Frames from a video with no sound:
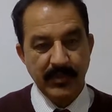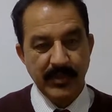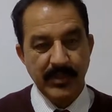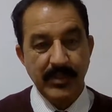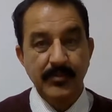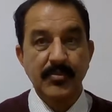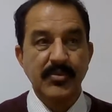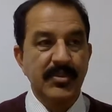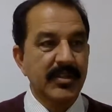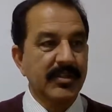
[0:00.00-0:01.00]
There are
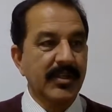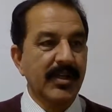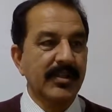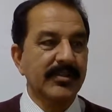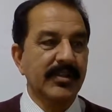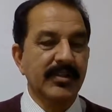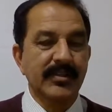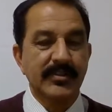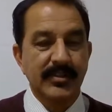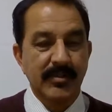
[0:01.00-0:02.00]
porcelain tiles and
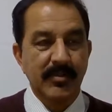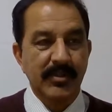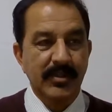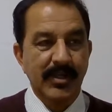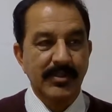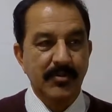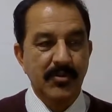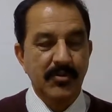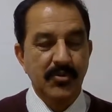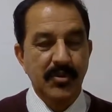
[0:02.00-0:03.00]
the ceramic tiles
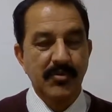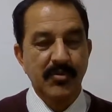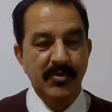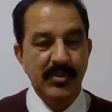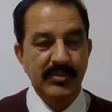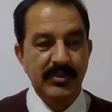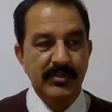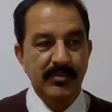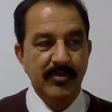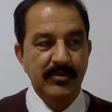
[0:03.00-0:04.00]
both. Today we will
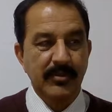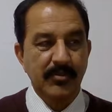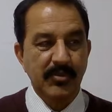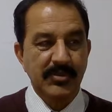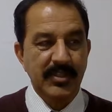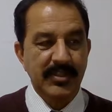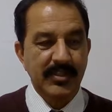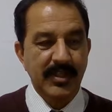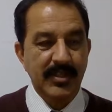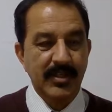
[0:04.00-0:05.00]
discuss about the porcelain
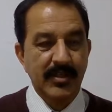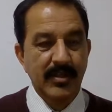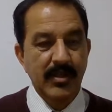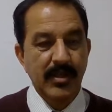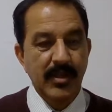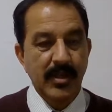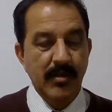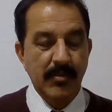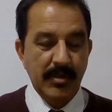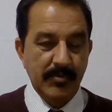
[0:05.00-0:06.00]
tile.
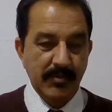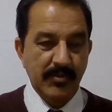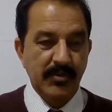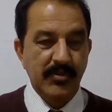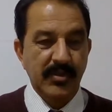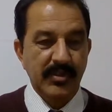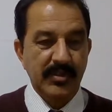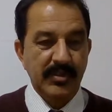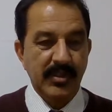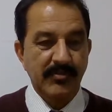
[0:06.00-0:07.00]
But before going
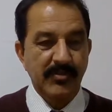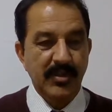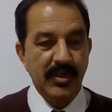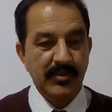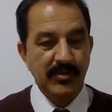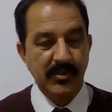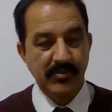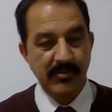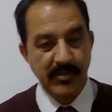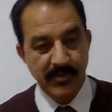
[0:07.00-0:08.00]
on, I would like to
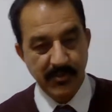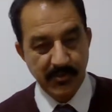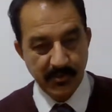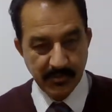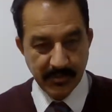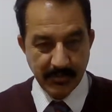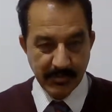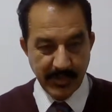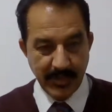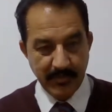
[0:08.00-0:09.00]
request you to
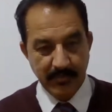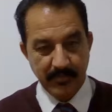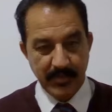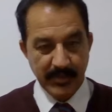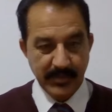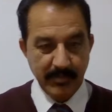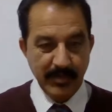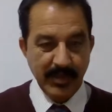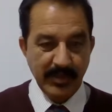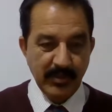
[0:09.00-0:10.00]
subscribe, press the
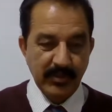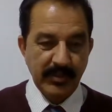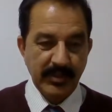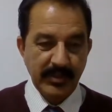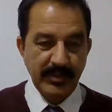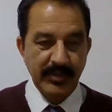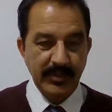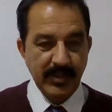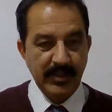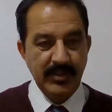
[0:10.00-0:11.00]
bell icon,
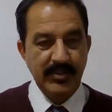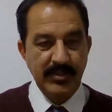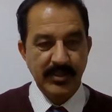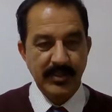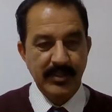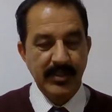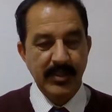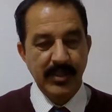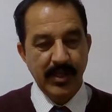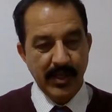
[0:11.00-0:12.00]
and like and share it
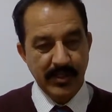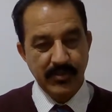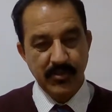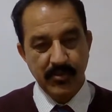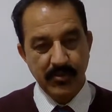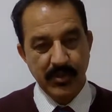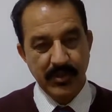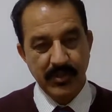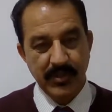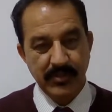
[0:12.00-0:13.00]
as usual
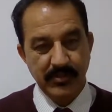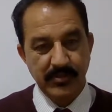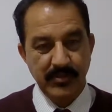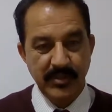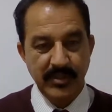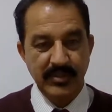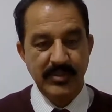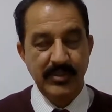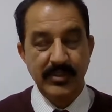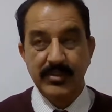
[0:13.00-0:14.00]
in order to reach
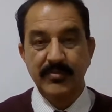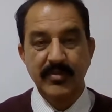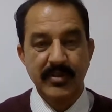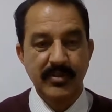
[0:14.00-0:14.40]
the next